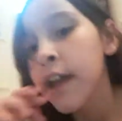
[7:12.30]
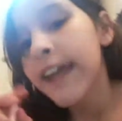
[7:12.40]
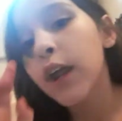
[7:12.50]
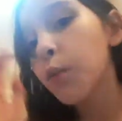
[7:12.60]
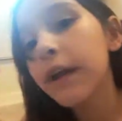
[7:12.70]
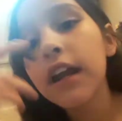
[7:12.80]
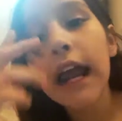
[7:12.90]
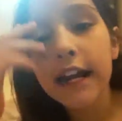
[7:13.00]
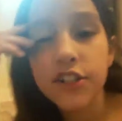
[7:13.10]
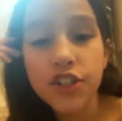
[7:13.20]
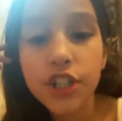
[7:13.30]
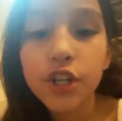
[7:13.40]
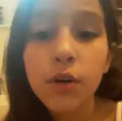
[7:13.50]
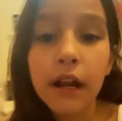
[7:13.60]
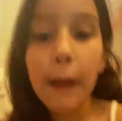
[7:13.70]
And we are actually
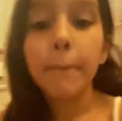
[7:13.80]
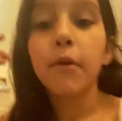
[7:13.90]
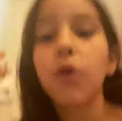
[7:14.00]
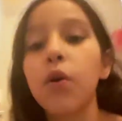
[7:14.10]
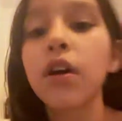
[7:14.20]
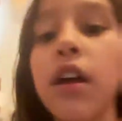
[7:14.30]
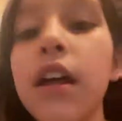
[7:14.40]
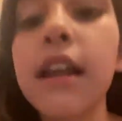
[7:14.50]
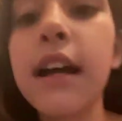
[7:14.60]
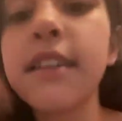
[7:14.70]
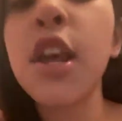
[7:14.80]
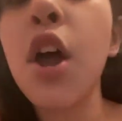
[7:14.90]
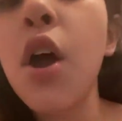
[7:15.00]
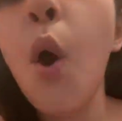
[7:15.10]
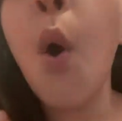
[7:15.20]
doing a. And guys,
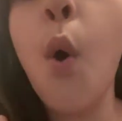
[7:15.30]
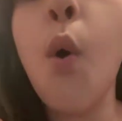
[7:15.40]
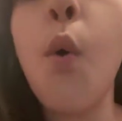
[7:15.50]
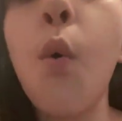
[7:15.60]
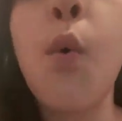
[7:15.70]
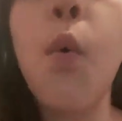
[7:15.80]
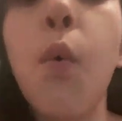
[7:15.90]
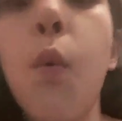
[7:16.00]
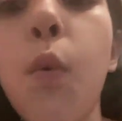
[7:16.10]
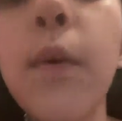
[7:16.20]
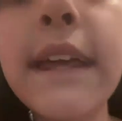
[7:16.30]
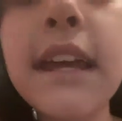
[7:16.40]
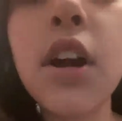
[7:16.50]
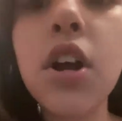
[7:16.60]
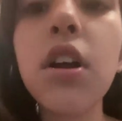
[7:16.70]
we
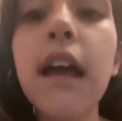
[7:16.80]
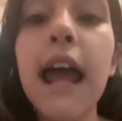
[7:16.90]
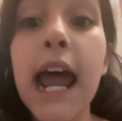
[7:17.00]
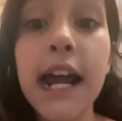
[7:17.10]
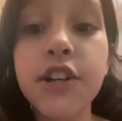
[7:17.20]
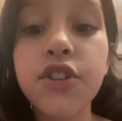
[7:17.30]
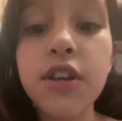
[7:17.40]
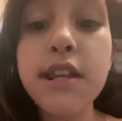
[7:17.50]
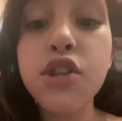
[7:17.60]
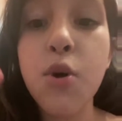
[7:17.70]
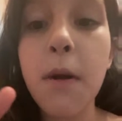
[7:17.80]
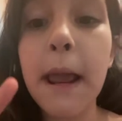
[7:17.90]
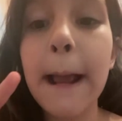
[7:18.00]
are actually doing,